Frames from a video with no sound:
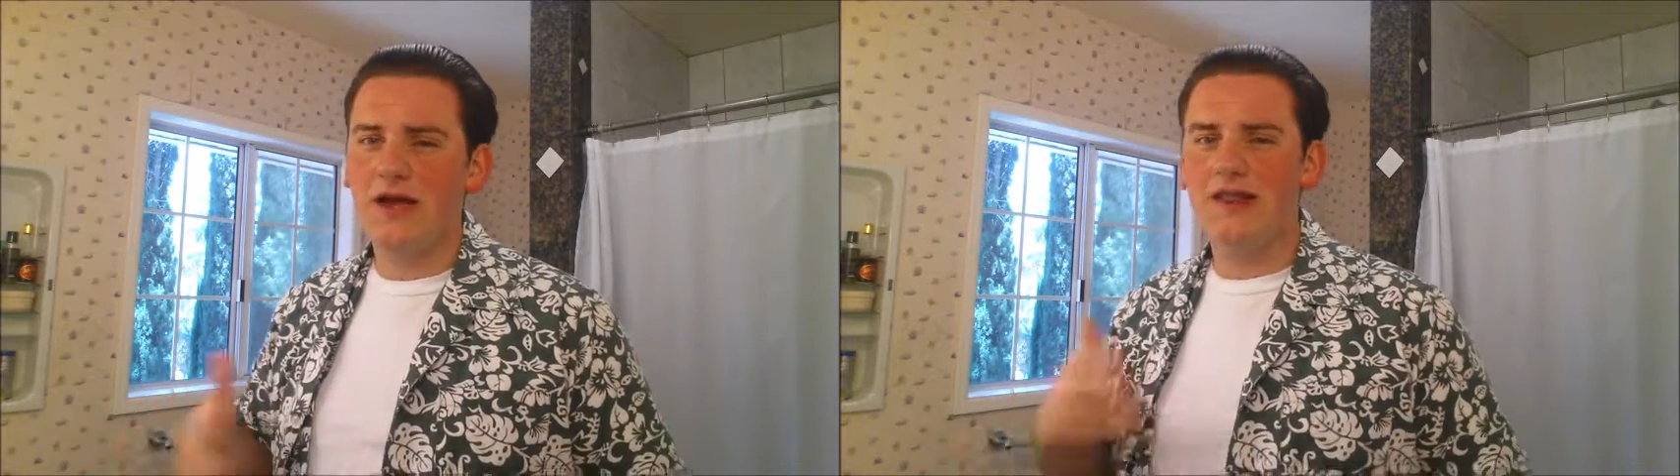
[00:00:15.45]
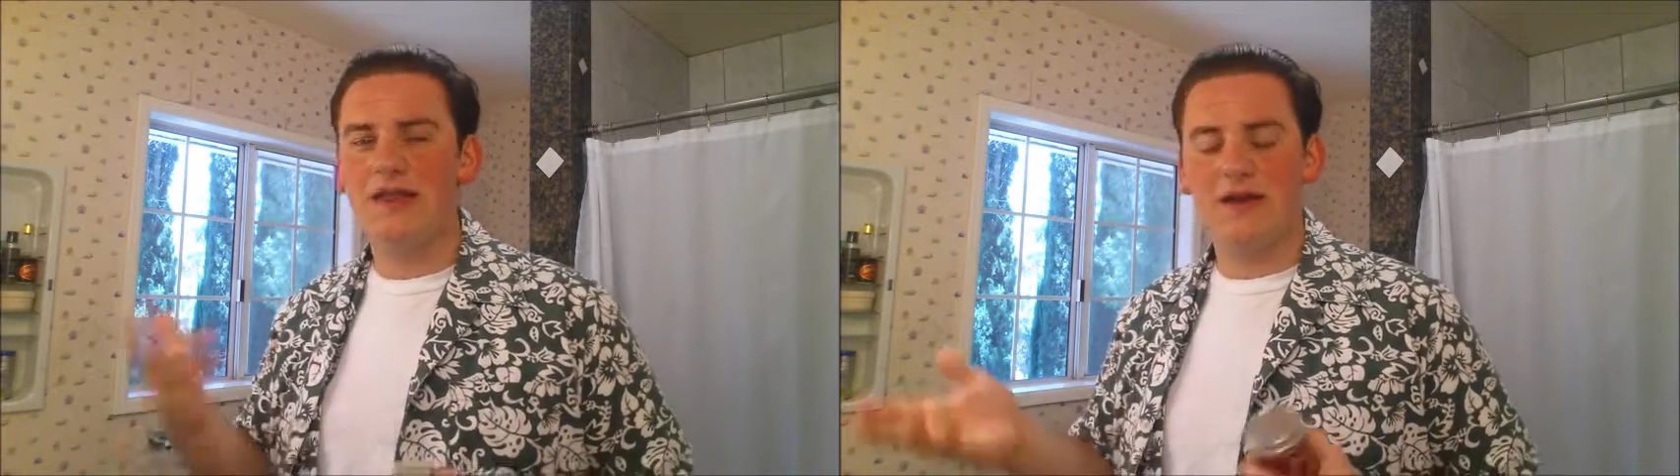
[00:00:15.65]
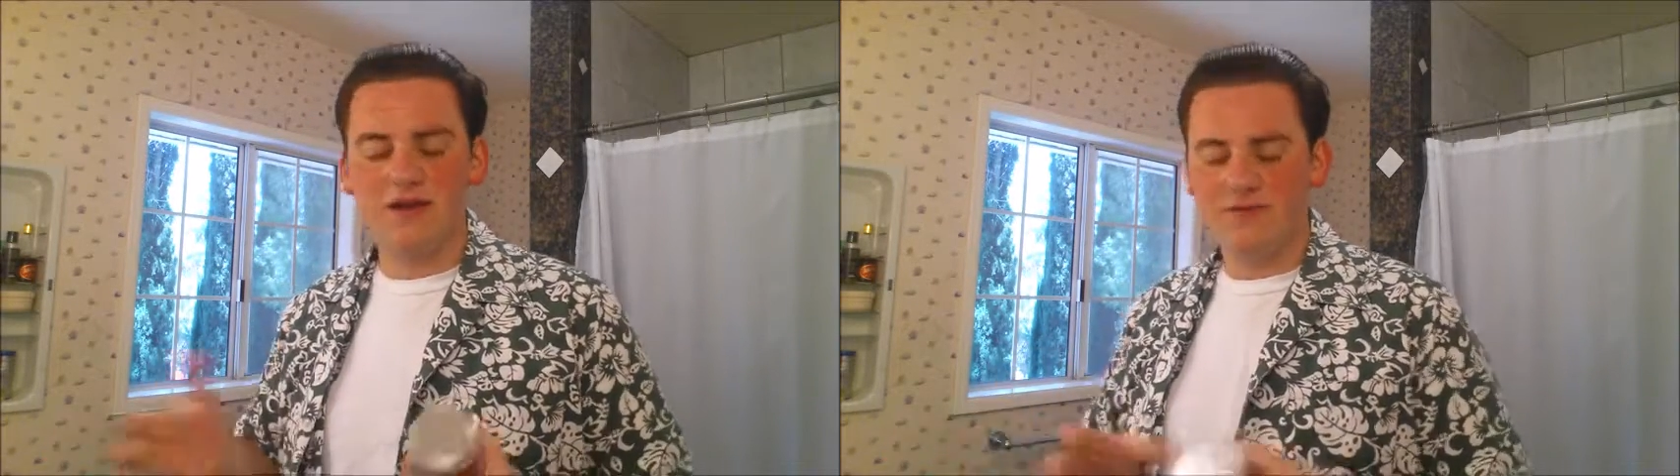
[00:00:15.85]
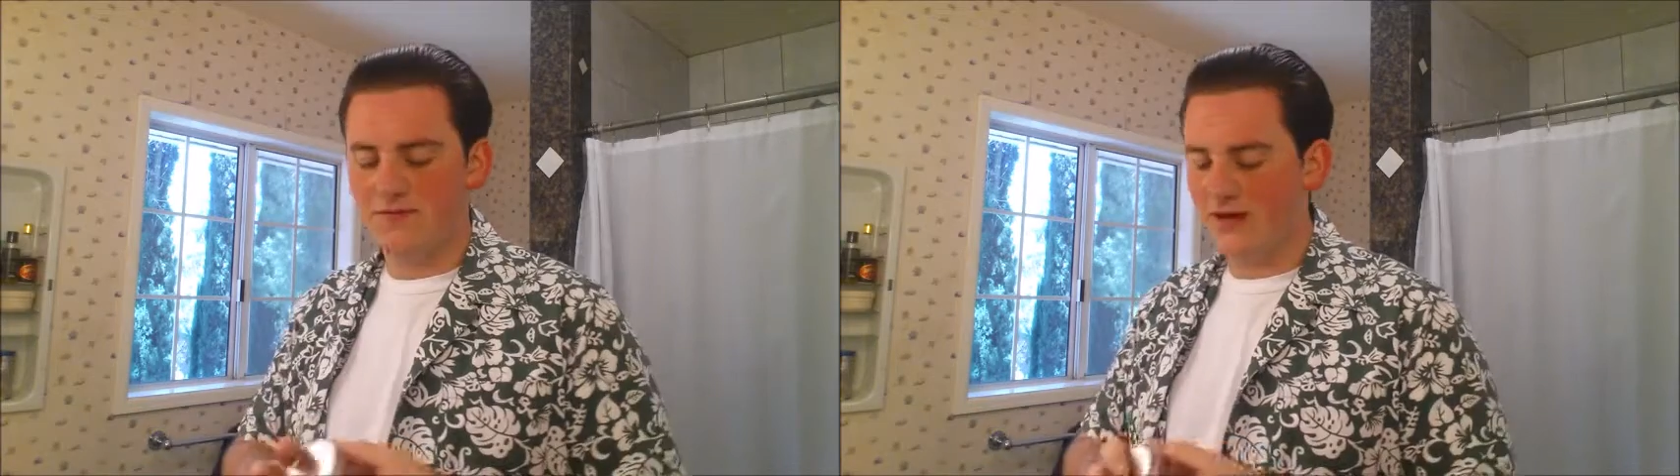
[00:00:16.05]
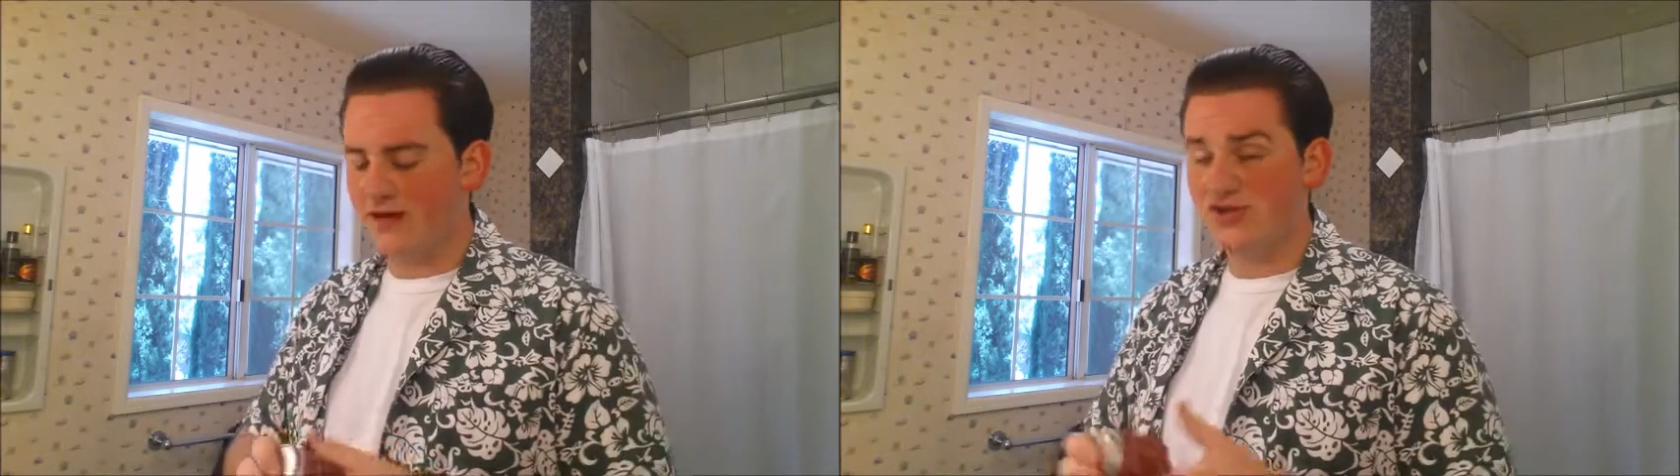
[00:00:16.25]
a lot
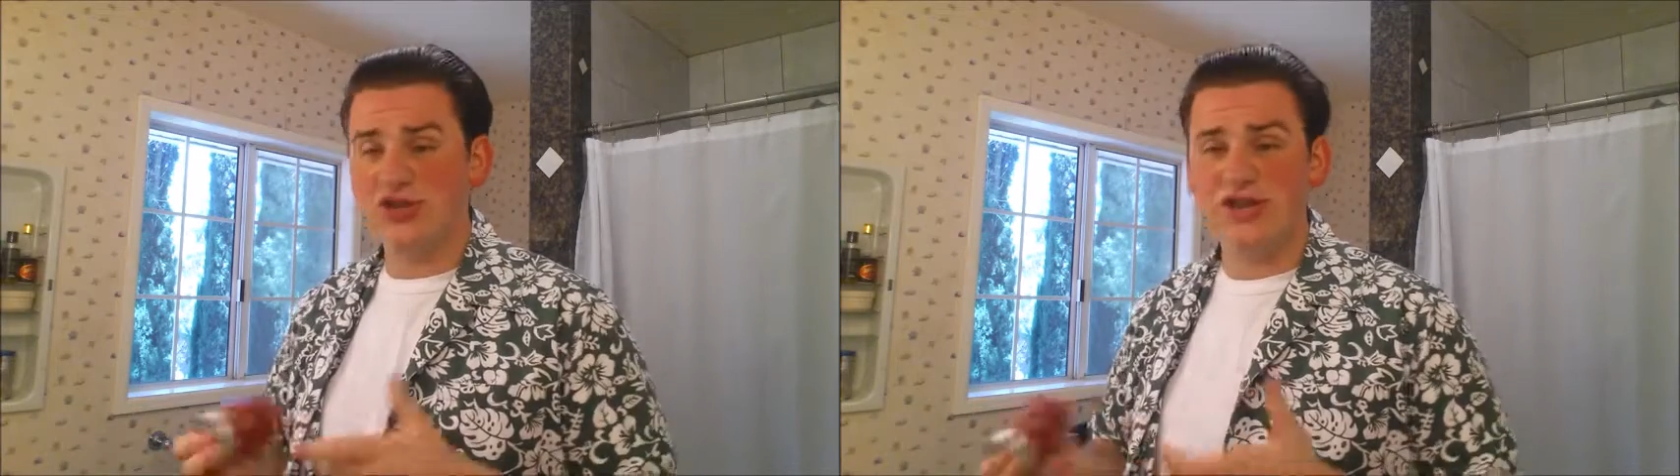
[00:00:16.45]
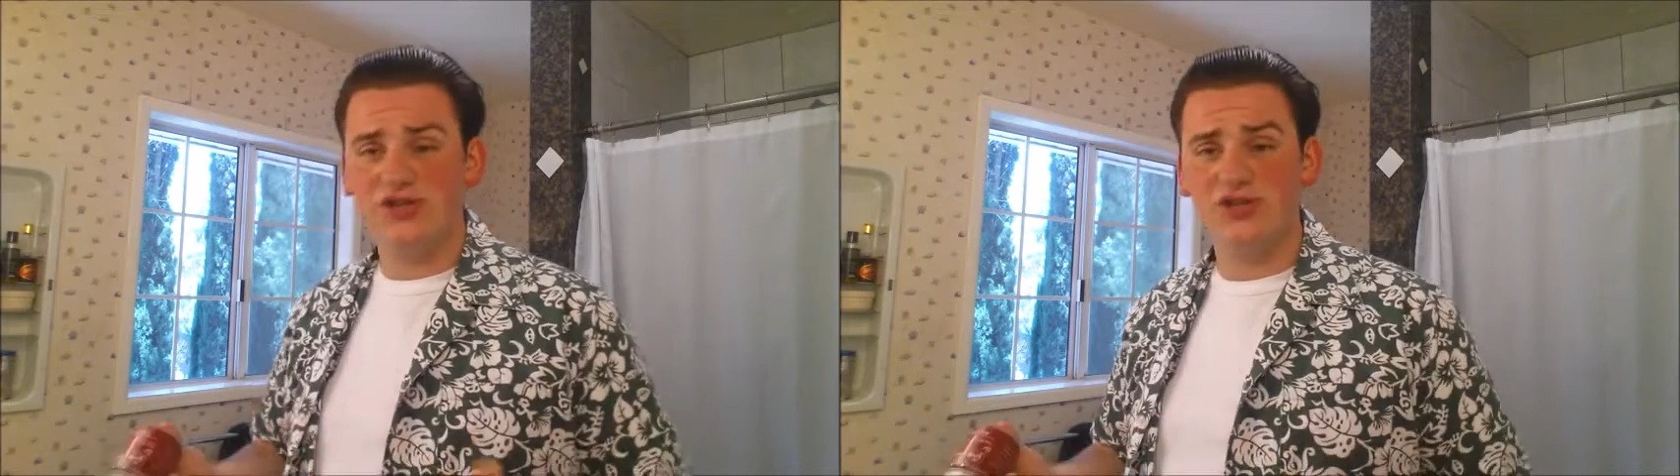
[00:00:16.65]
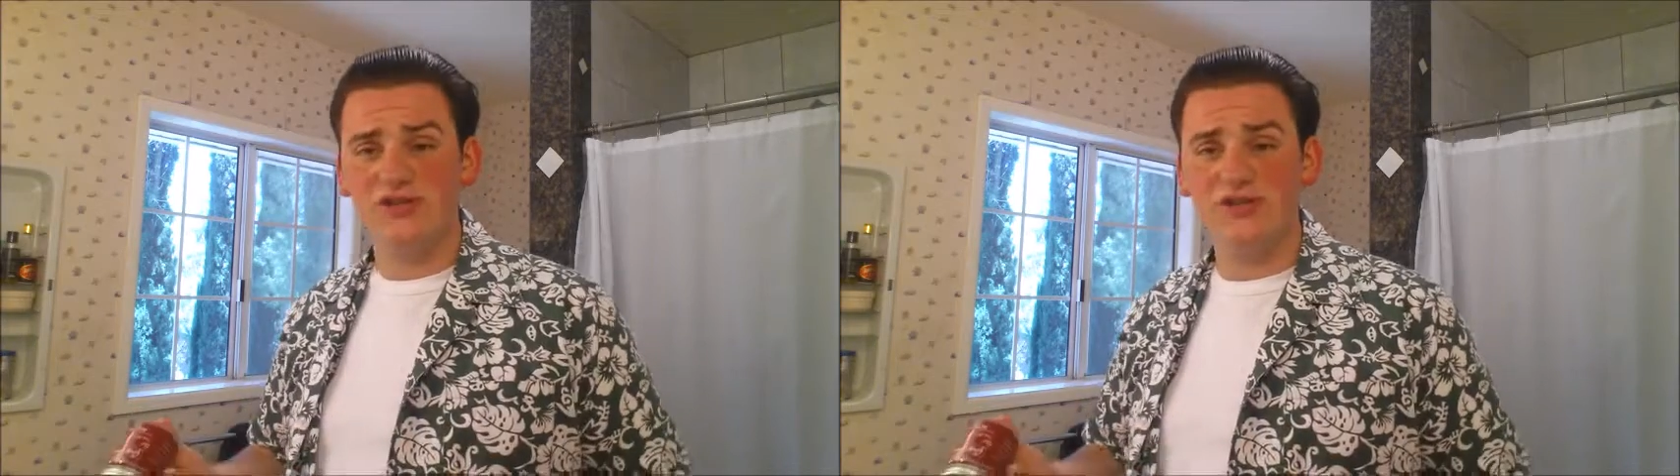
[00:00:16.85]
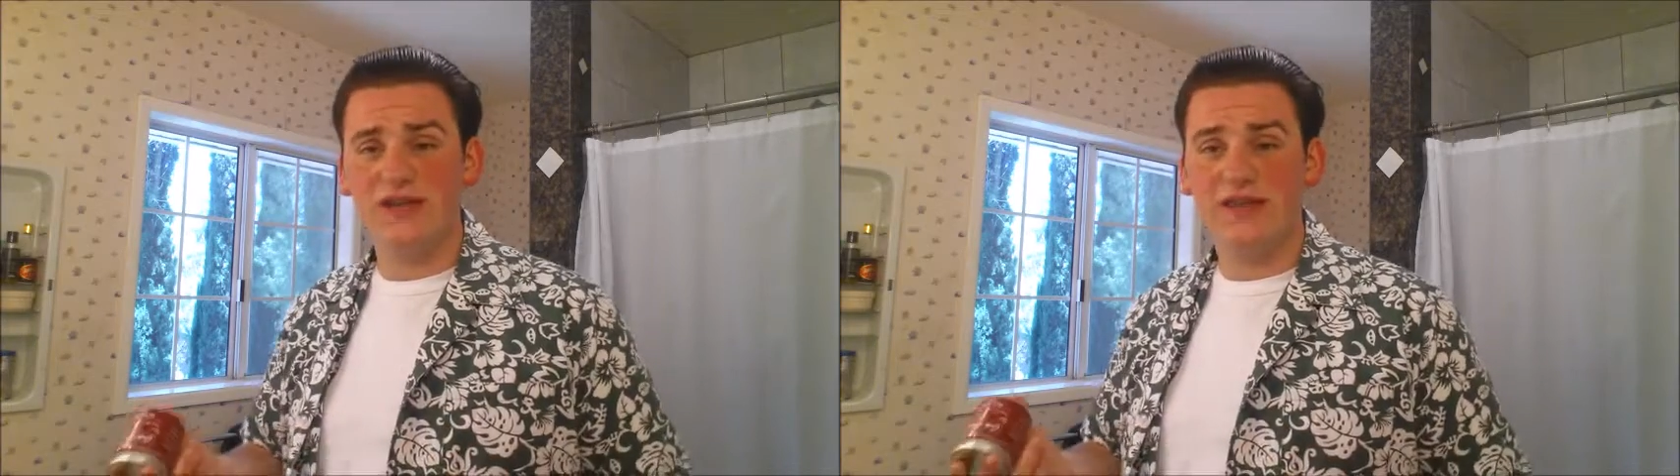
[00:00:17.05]
of changes